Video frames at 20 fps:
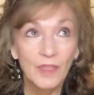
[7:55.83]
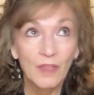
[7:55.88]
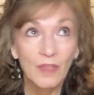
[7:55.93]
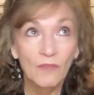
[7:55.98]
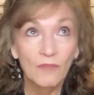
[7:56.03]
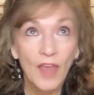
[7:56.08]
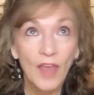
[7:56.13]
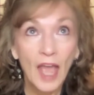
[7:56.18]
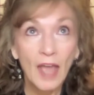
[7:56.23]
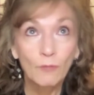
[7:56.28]

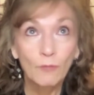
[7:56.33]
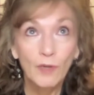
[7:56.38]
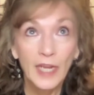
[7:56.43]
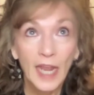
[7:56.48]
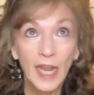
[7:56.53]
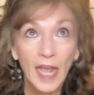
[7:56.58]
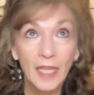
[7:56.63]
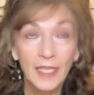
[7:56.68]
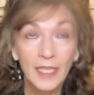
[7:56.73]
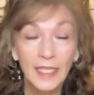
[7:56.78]
that
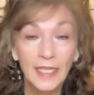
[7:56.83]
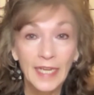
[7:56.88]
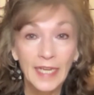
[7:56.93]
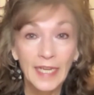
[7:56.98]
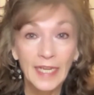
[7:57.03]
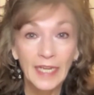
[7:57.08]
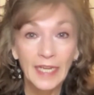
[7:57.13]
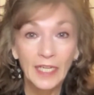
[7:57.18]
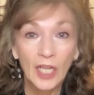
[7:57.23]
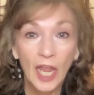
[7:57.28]

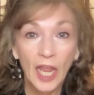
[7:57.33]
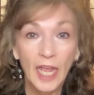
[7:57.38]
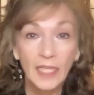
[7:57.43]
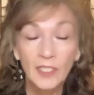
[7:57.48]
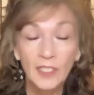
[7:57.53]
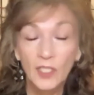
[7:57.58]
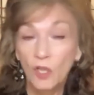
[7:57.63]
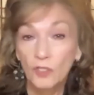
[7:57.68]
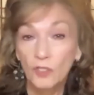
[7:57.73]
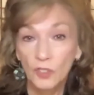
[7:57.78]
reality
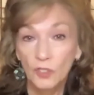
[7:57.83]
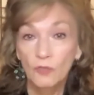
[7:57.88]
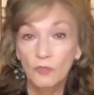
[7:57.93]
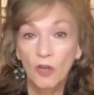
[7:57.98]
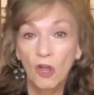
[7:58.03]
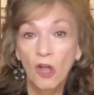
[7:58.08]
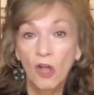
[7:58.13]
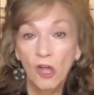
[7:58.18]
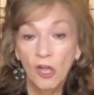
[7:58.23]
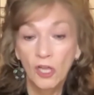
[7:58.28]
has also
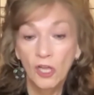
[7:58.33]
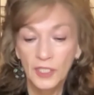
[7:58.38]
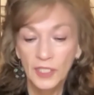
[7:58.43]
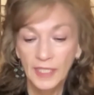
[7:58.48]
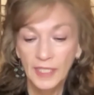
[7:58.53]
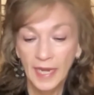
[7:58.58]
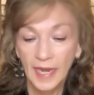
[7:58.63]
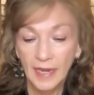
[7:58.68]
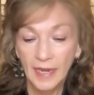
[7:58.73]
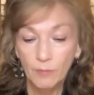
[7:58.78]

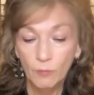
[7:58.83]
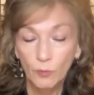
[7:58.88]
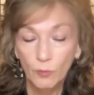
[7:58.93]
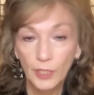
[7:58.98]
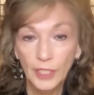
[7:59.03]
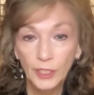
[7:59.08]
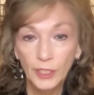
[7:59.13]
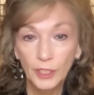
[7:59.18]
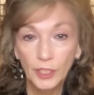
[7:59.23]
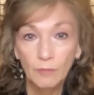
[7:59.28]
caused a
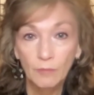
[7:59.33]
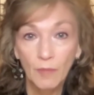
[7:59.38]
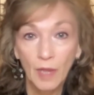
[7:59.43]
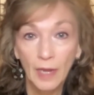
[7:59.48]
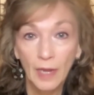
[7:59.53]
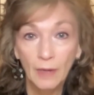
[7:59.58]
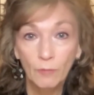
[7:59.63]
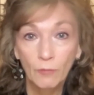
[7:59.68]
breach in my